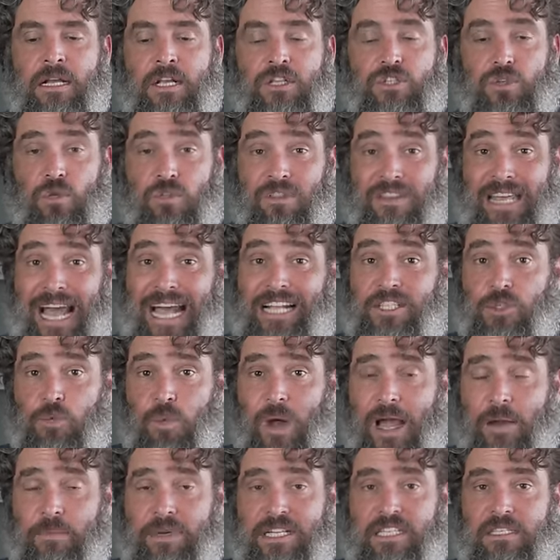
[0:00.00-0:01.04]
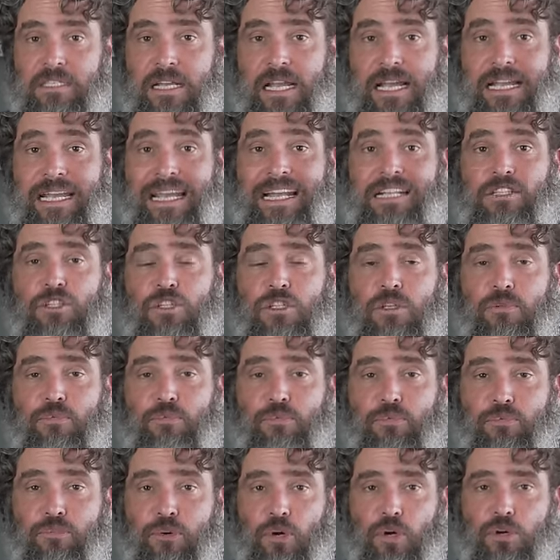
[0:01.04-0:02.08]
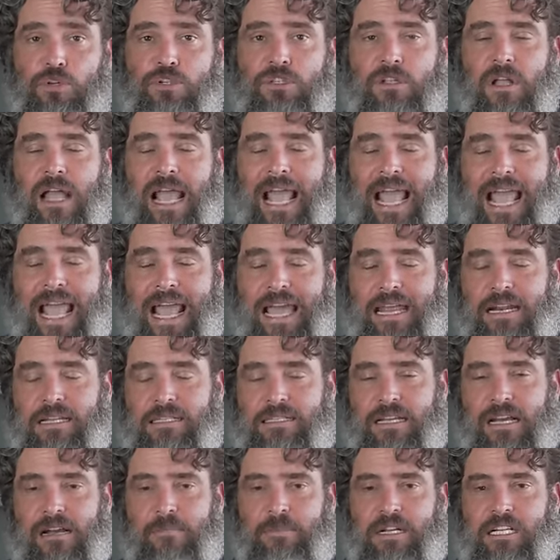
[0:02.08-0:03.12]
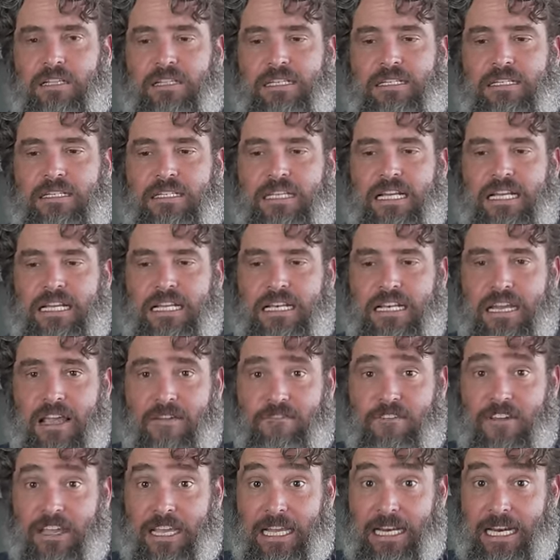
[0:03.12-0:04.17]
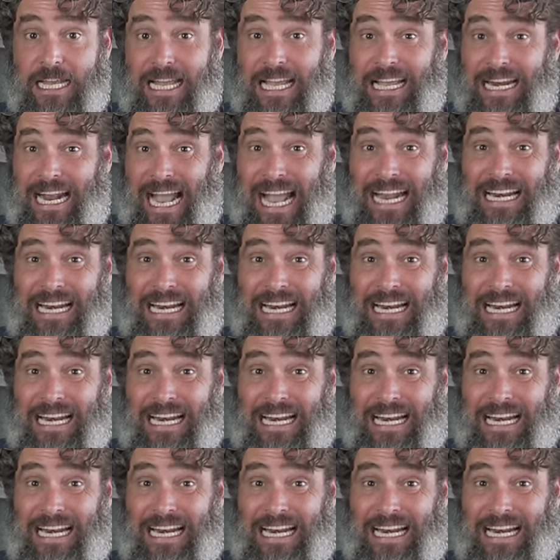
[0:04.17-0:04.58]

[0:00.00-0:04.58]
So that's why we say it's the first anatomically significant hit.